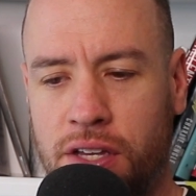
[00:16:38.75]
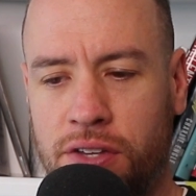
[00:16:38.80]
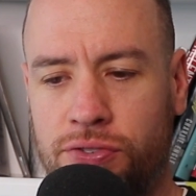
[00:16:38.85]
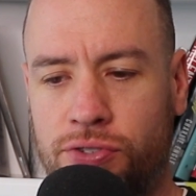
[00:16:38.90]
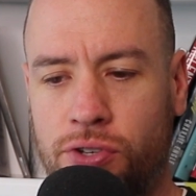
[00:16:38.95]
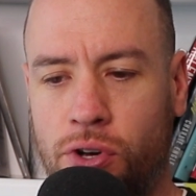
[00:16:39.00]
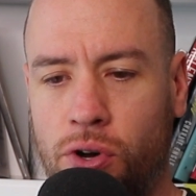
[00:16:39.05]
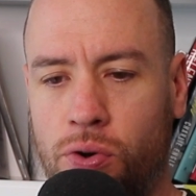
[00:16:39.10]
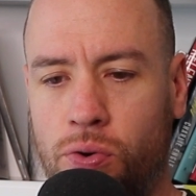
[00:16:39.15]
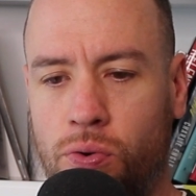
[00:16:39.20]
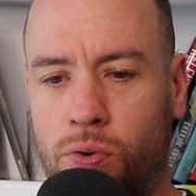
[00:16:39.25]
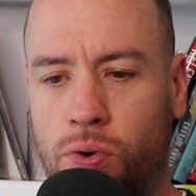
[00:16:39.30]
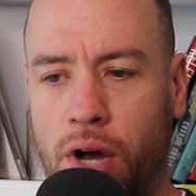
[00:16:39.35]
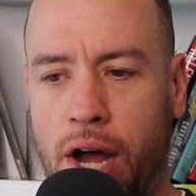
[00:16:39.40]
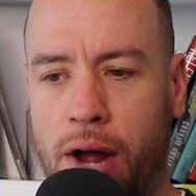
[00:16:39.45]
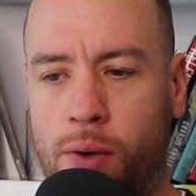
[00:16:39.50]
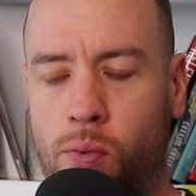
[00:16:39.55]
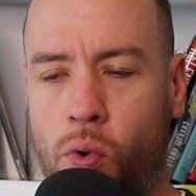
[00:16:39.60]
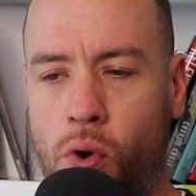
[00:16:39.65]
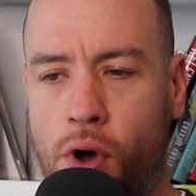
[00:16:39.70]
So
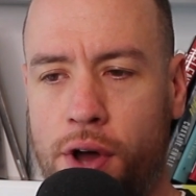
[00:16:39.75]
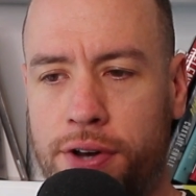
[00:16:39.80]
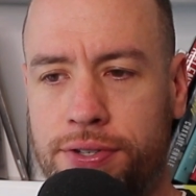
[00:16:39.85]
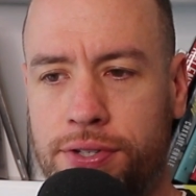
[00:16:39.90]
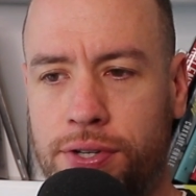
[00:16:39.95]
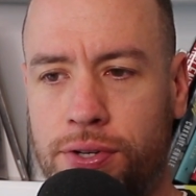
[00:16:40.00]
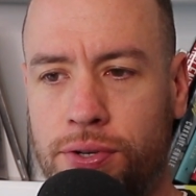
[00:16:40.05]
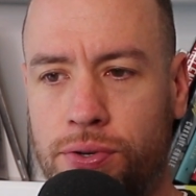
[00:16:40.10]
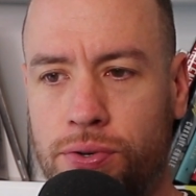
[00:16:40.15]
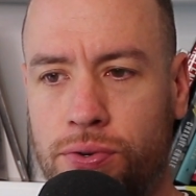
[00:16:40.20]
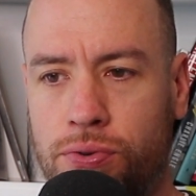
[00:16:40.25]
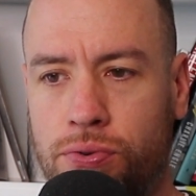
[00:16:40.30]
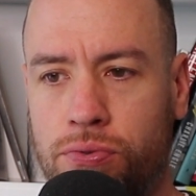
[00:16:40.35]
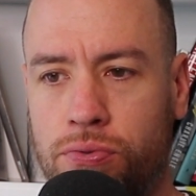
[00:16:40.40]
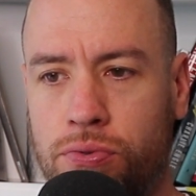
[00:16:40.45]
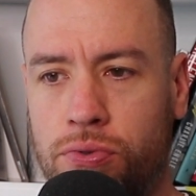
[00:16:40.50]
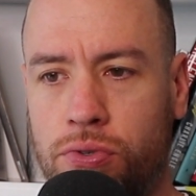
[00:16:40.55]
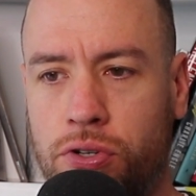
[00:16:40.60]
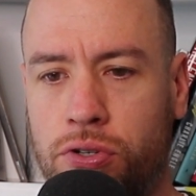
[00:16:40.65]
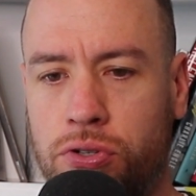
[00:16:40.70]
I want
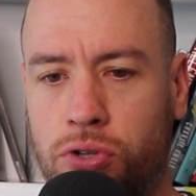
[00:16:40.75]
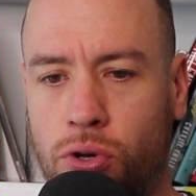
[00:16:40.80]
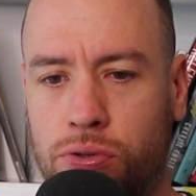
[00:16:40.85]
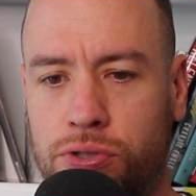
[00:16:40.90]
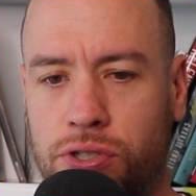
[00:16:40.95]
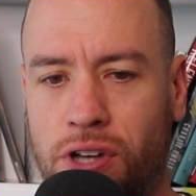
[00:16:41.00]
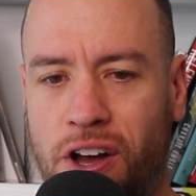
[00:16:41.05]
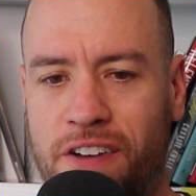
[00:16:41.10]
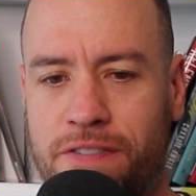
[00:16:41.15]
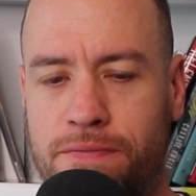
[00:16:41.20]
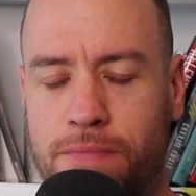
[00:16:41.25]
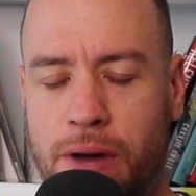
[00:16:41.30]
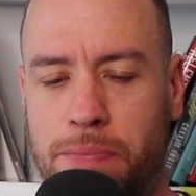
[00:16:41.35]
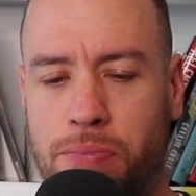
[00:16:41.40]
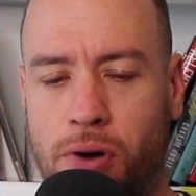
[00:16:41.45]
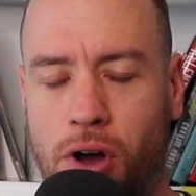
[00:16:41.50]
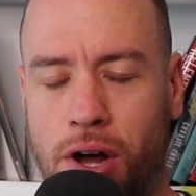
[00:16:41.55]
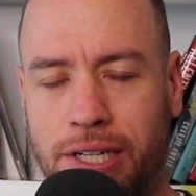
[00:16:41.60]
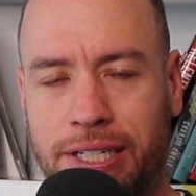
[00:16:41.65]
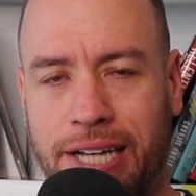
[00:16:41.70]
to close off my
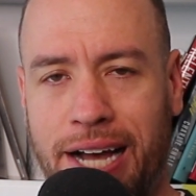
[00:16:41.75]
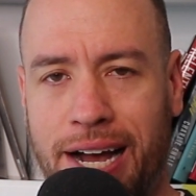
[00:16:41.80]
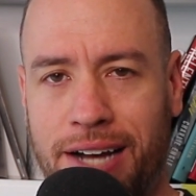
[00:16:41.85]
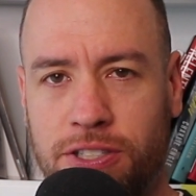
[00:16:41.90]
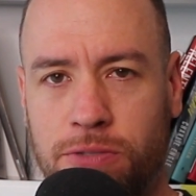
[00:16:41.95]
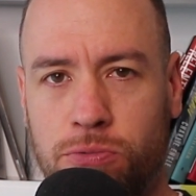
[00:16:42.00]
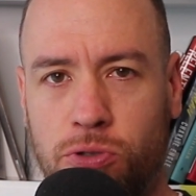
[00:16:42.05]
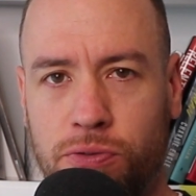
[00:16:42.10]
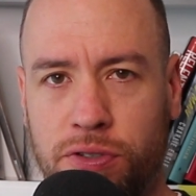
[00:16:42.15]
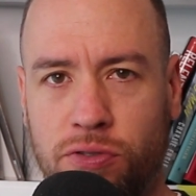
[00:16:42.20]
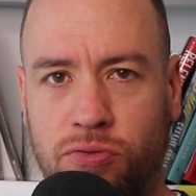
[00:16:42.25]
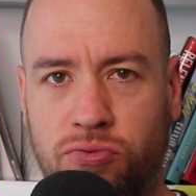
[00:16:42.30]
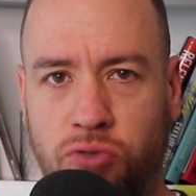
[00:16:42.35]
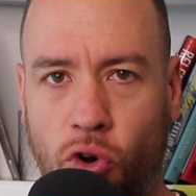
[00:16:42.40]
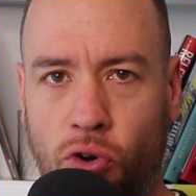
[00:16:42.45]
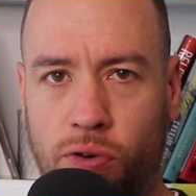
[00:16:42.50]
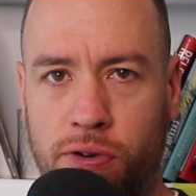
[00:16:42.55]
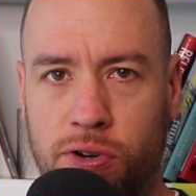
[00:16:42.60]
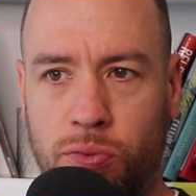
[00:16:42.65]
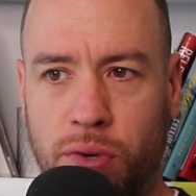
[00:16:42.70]
podcast moving
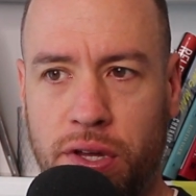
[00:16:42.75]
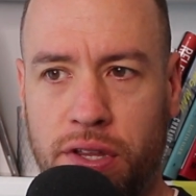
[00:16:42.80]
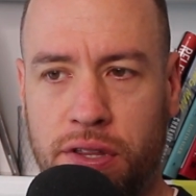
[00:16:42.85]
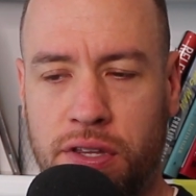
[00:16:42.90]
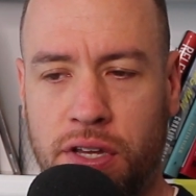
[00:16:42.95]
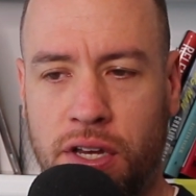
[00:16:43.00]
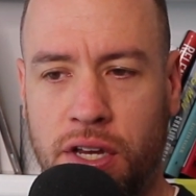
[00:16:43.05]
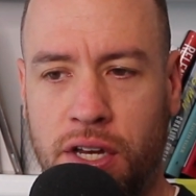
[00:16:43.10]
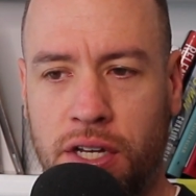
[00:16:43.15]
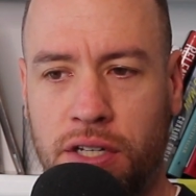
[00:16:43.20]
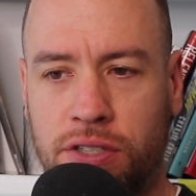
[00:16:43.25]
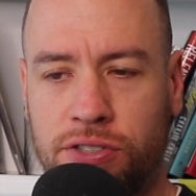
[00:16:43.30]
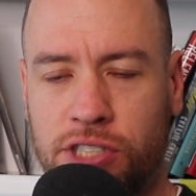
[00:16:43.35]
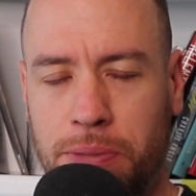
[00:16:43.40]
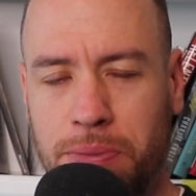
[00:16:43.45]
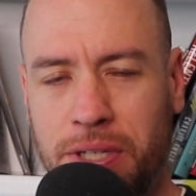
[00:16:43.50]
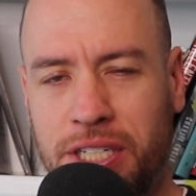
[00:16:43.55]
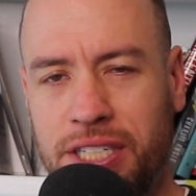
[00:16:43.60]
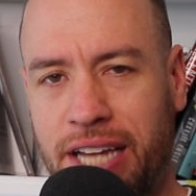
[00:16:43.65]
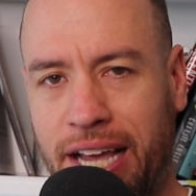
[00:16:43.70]
forward with
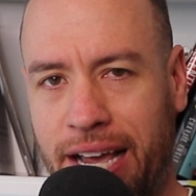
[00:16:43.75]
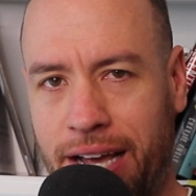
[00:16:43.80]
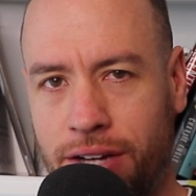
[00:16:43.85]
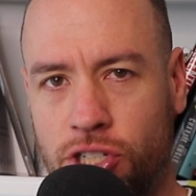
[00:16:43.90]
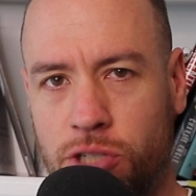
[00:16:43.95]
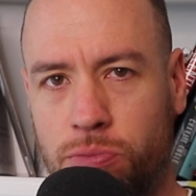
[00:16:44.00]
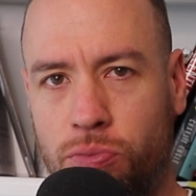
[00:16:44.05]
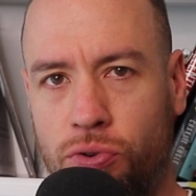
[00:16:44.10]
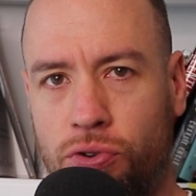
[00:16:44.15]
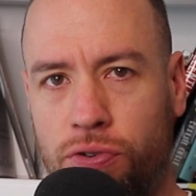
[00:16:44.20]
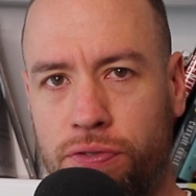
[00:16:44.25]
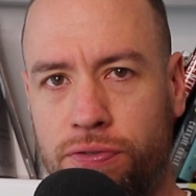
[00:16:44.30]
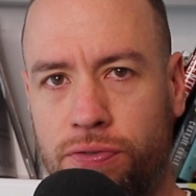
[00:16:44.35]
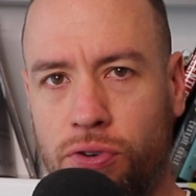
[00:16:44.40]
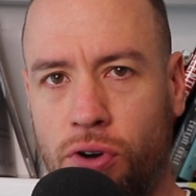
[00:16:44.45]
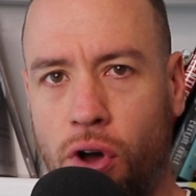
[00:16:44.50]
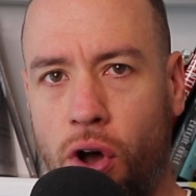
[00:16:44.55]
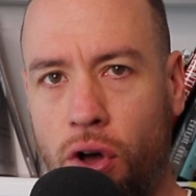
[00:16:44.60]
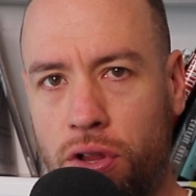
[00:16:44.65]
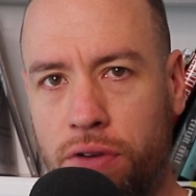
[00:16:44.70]
something tangible
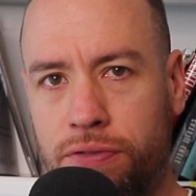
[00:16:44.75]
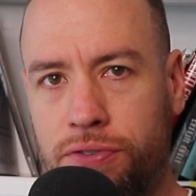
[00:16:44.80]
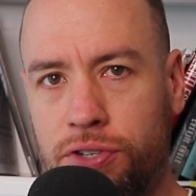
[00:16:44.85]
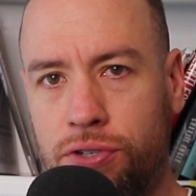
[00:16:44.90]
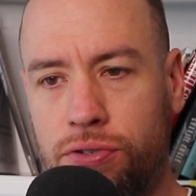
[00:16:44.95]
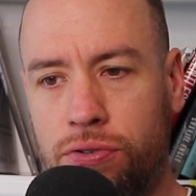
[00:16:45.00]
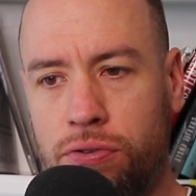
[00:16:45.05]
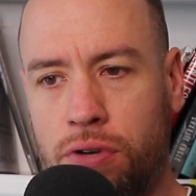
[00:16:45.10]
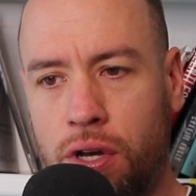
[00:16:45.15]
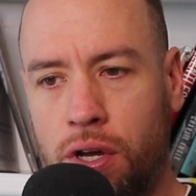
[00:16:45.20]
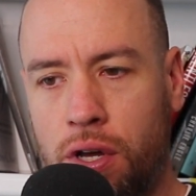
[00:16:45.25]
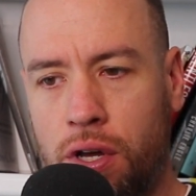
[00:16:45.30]
for all of you,